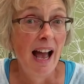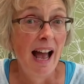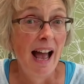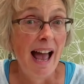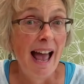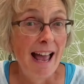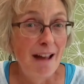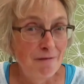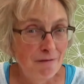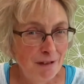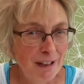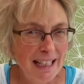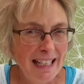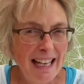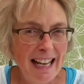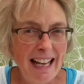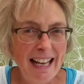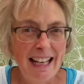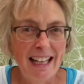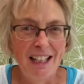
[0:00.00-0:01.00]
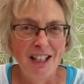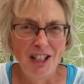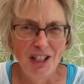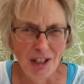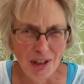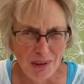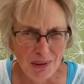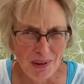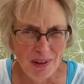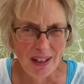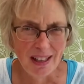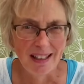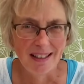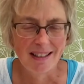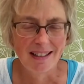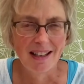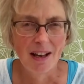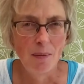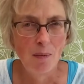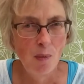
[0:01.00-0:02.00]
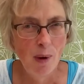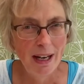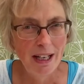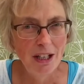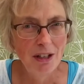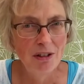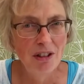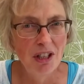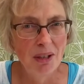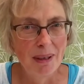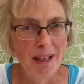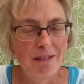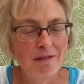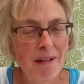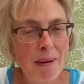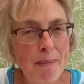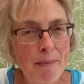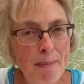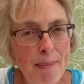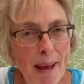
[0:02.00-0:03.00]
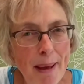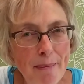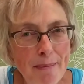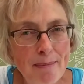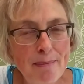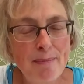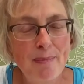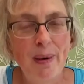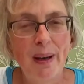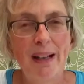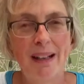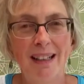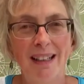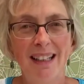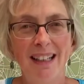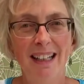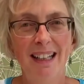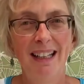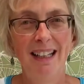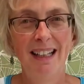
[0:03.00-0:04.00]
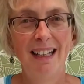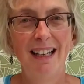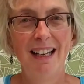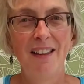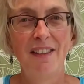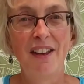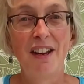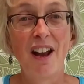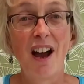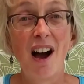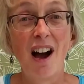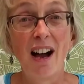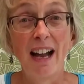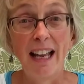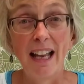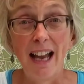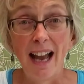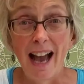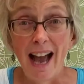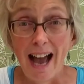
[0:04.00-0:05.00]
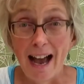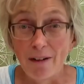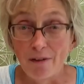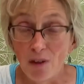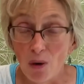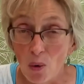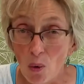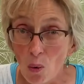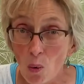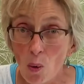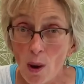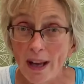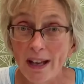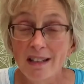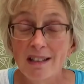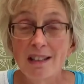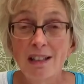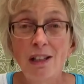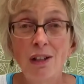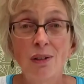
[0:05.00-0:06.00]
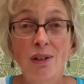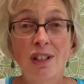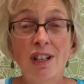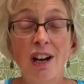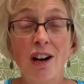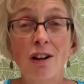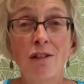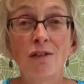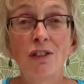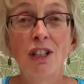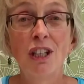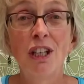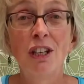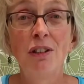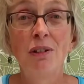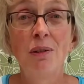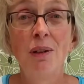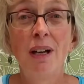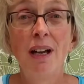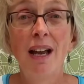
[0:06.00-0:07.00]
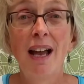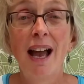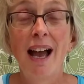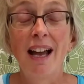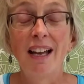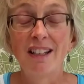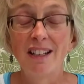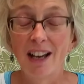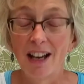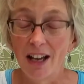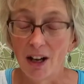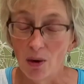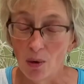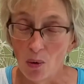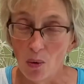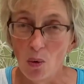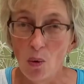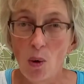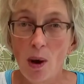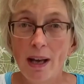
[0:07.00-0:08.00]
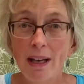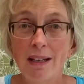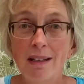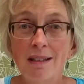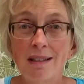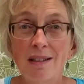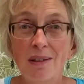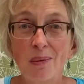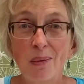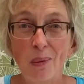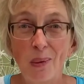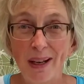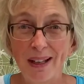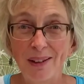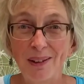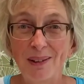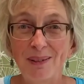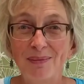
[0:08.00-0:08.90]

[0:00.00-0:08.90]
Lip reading: Every year, do this. And when you do it, remember that I have always looked after you and I always will.